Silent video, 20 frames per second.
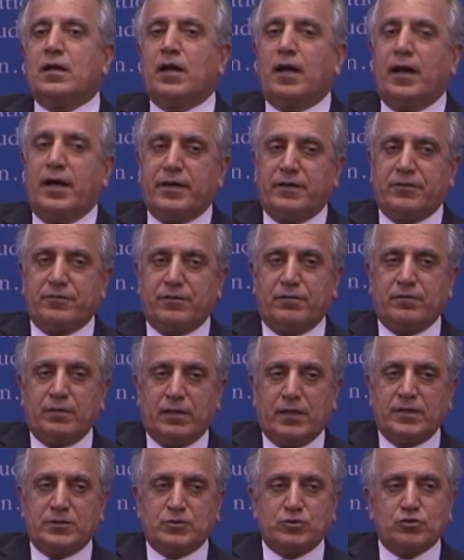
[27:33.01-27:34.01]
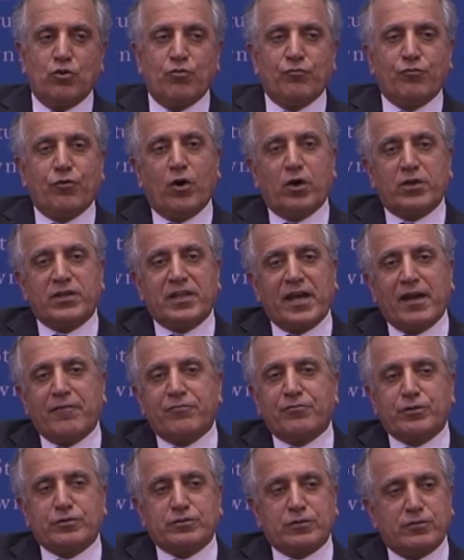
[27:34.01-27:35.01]
and so far the
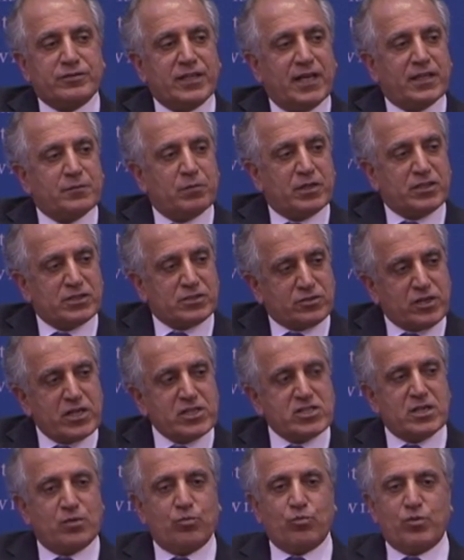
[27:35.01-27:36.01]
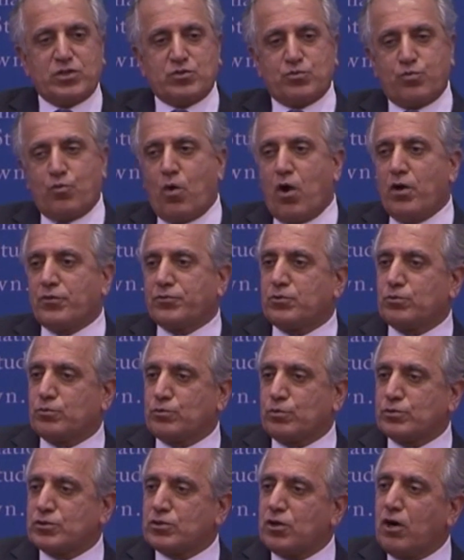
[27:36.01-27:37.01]
efforts of the administration, which
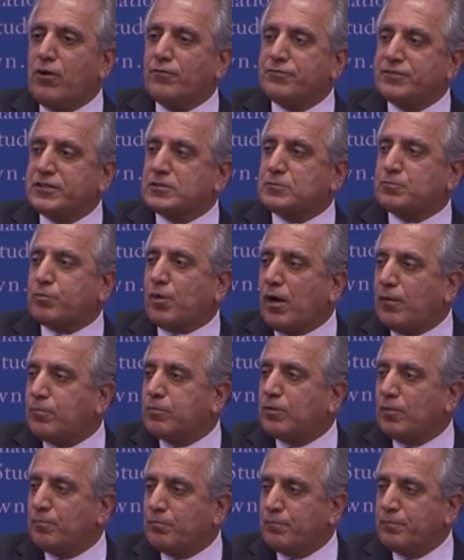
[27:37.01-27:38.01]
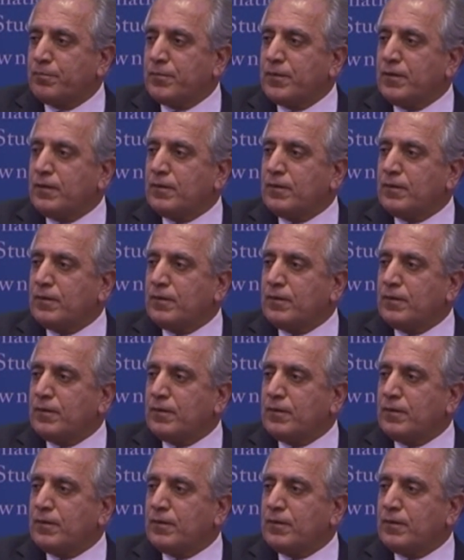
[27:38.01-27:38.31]
wanted to solve this problem